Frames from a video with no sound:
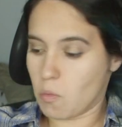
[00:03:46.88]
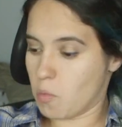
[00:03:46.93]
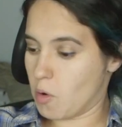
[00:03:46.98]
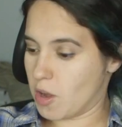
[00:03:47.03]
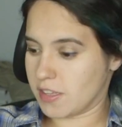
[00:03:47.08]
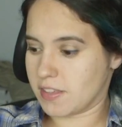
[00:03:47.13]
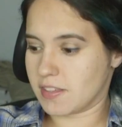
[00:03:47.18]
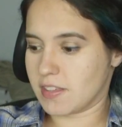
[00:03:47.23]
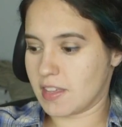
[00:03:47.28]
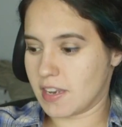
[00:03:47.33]

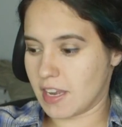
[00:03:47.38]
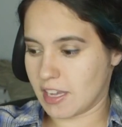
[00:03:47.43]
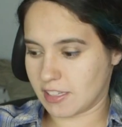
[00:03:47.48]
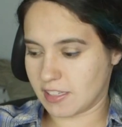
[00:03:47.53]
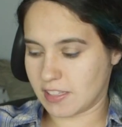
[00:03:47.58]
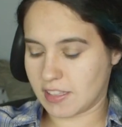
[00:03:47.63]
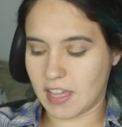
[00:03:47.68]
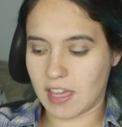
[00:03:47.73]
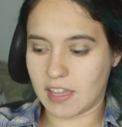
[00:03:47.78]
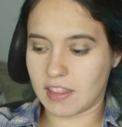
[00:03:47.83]
what's the
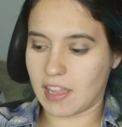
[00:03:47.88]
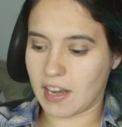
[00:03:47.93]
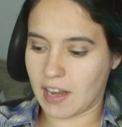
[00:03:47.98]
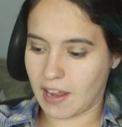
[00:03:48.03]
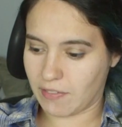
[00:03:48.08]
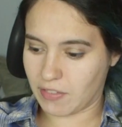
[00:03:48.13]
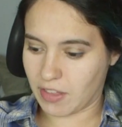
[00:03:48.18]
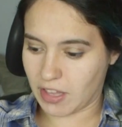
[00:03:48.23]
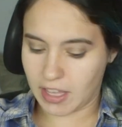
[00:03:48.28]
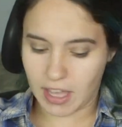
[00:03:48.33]
next thing that I
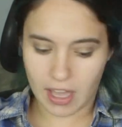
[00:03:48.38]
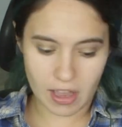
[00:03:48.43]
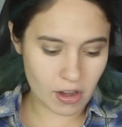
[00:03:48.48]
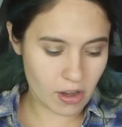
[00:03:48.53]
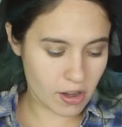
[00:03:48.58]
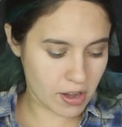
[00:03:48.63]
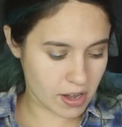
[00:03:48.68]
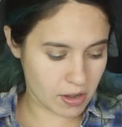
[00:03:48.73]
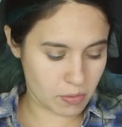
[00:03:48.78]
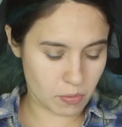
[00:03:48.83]
have to get
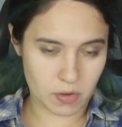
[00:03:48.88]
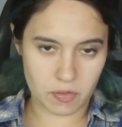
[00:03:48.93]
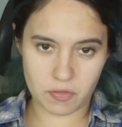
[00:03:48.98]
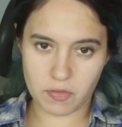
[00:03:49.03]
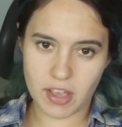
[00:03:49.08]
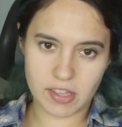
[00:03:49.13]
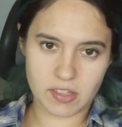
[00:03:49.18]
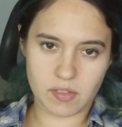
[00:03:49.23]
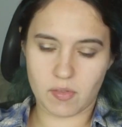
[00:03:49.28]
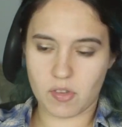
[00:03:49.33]
on and what
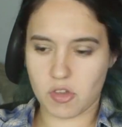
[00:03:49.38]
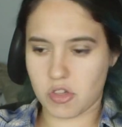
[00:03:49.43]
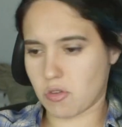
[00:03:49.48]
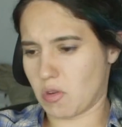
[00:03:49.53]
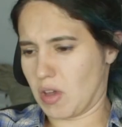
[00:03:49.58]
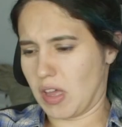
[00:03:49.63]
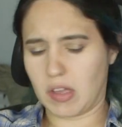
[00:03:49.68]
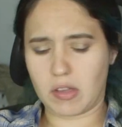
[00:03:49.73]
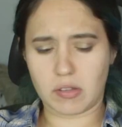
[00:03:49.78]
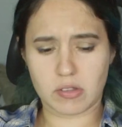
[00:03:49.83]
festival should
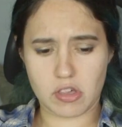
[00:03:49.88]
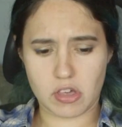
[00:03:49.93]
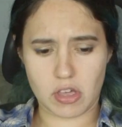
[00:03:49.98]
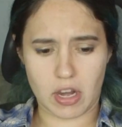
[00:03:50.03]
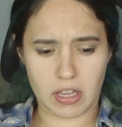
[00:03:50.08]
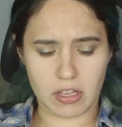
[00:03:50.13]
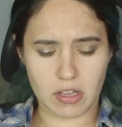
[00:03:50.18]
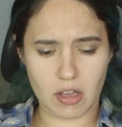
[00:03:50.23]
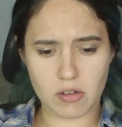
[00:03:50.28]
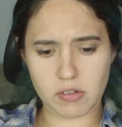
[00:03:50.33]

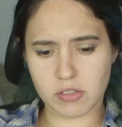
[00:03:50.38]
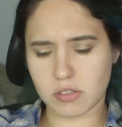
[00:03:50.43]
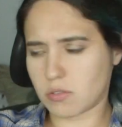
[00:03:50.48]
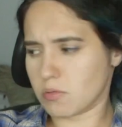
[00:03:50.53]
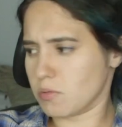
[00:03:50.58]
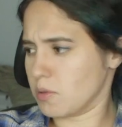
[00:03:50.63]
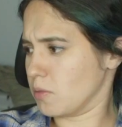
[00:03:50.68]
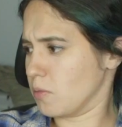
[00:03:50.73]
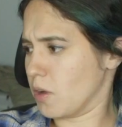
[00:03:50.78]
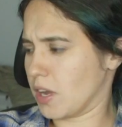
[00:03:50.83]
I go
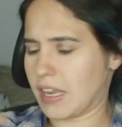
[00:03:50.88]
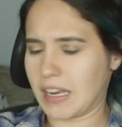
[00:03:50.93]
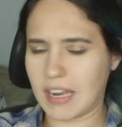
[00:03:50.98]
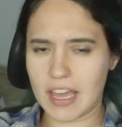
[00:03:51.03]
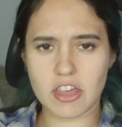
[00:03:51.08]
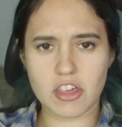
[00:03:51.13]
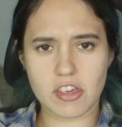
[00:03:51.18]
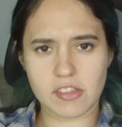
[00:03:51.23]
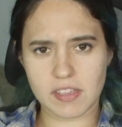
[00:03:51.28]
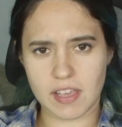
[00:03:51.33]
to and what
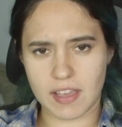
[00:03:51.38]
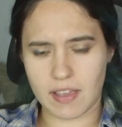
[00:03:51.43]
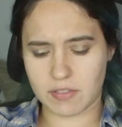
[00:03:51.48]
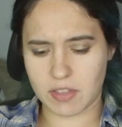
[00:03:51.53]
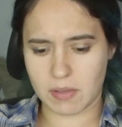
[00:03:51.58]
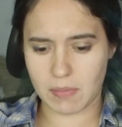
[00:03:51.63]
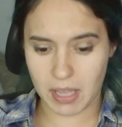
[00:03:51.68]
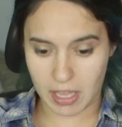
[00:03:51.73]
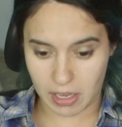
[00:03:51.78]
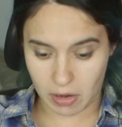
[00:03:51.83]
connections I have
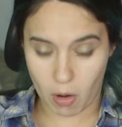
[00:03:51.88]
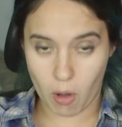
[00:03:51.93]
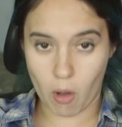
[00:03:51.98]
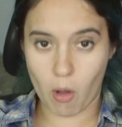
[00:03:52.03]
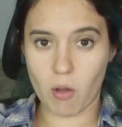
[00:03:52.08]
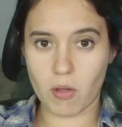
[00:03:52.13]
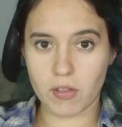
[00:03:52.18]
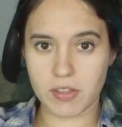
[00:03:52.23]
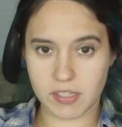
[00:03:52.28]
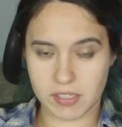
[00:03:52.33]
to make and
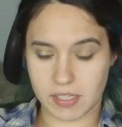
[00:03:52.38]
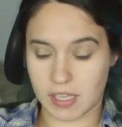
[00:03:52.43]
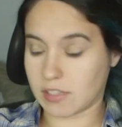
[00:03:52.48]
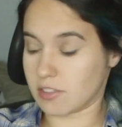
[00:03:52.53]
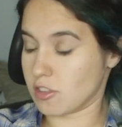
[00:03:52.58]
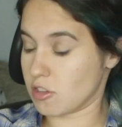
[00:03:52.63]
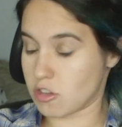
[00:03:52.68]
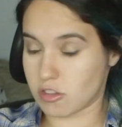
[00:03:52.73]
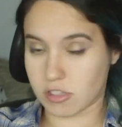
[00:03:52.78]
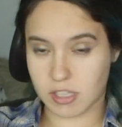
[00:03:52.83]
all these
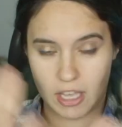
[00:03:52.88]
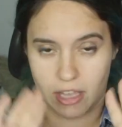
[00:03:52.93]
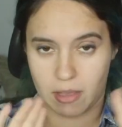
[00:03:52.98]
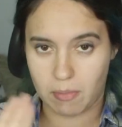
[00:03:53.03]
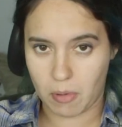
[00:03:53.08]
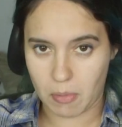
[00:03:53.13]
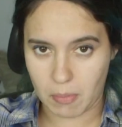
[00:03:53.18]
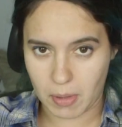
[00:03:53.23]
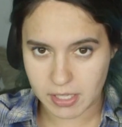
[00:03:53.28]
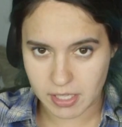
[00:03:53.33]
things. They're just taking
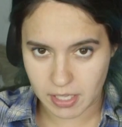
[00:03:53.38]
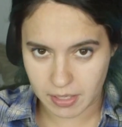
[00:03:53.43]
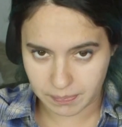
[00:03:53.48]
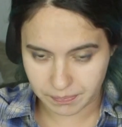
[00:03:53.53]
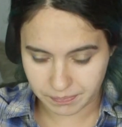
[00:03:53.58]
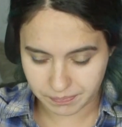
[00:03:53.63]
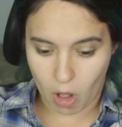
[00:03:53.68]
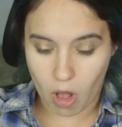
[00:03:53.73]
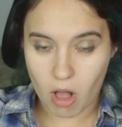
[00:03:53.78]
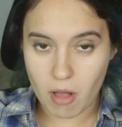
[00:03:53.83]
up all my time.
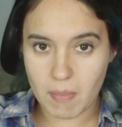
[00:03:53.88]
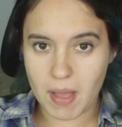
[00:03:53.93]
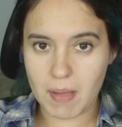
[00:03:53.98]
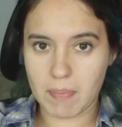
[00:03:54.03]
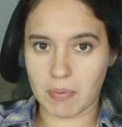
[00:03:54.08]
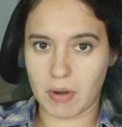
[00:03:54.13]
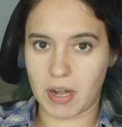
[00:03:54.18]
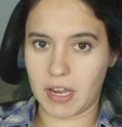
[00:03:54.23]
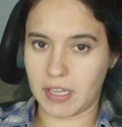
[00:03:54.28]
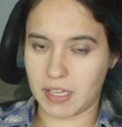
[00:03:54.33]
All my
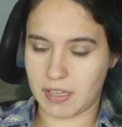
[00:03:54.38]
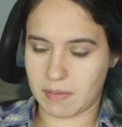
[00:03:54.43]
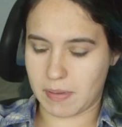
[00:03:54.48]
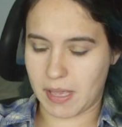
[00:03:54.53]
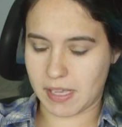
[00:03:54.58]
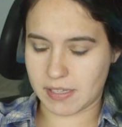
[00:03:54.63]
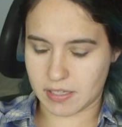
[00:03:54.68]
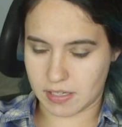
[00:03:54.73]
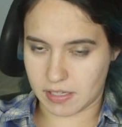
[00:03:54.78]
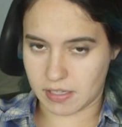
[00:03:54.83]
brain
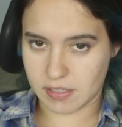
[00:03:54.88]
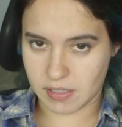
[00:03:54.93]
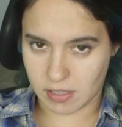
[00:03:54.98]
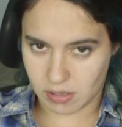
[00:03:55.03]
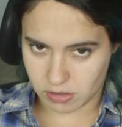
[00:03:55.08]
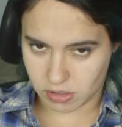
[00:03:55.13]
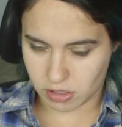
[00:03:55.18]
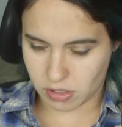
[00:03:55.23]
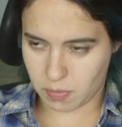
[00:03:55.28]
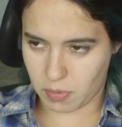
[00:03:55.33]
capacity is
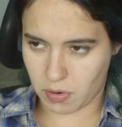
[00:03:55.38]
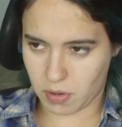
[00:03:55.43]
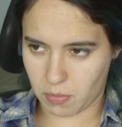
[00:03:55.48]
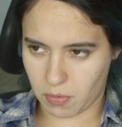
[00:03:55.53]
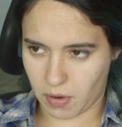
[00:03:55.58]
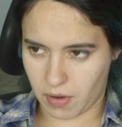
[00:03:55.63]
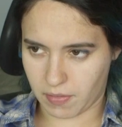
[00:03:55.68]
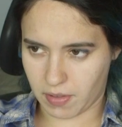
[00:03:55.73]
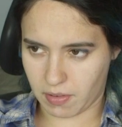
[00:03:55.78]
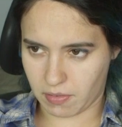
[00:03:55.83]
there to the point
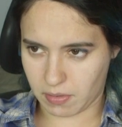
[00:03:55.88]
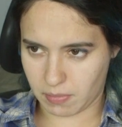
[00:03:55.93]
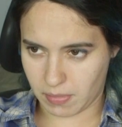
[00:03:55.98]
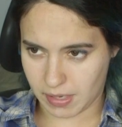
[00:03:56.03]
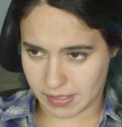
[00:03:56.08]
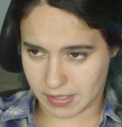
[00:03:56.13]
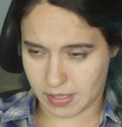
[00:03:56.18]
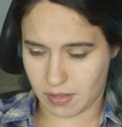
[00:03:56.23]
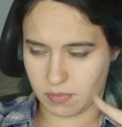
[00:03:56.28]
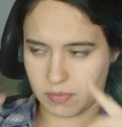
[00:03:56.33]
where I've given
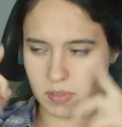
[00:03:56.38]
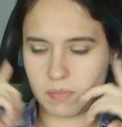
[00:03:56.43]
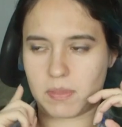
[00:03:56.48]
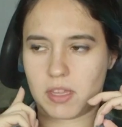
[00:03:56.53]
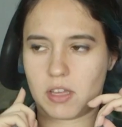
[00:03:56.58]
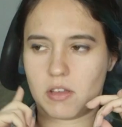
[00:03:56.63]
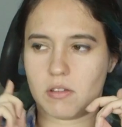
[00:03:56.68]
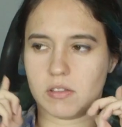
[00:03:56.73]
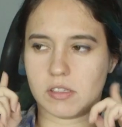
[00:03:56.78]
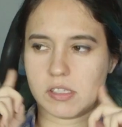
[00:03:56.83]
myself
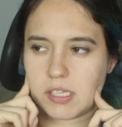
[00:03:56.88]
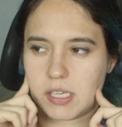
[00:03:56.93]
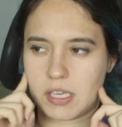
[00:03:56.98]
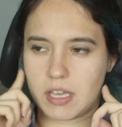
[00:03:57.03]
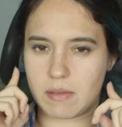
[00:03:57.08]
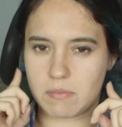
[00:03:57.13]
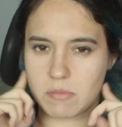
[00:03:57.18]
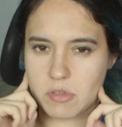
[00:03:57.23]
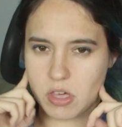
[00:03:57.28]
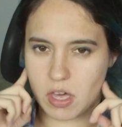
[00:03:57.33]
something called
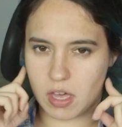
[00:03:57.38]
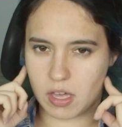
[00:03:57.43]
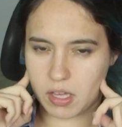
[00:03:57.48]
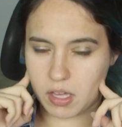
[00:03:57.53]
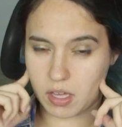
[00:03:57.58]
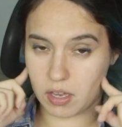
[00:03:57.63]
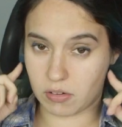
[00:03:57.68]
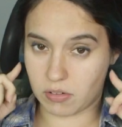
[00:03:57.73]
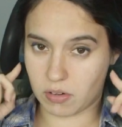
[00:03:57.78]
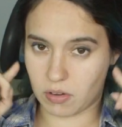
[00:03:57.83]

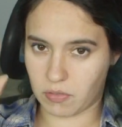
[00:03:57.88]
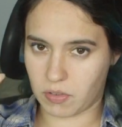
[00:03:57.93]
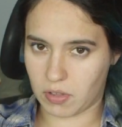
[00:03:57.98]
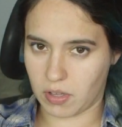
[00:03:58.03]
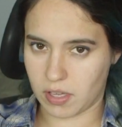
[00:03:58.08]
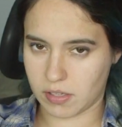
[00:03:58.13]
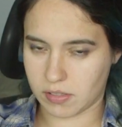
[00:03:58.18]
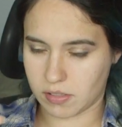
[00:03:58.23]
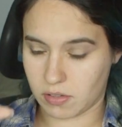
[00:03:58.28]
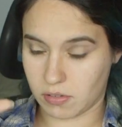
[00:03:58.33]
TMJ. I don't know if you
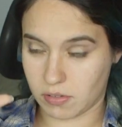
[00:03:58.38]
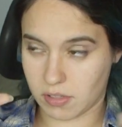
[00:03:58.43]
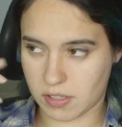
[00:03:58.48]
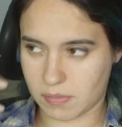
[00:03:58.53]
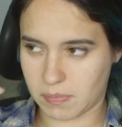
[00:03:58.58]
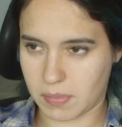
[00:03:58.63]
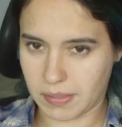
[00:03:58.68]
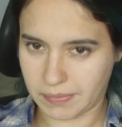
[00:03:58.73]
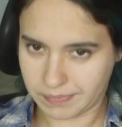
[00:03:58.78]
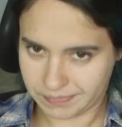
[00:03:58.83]
guys know
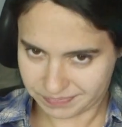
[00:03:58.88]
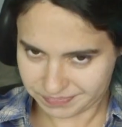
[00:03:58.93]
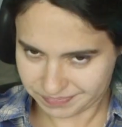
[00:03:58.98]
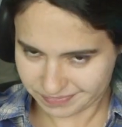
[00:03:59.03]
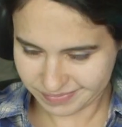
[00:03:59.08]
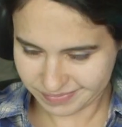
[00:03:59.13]
this, but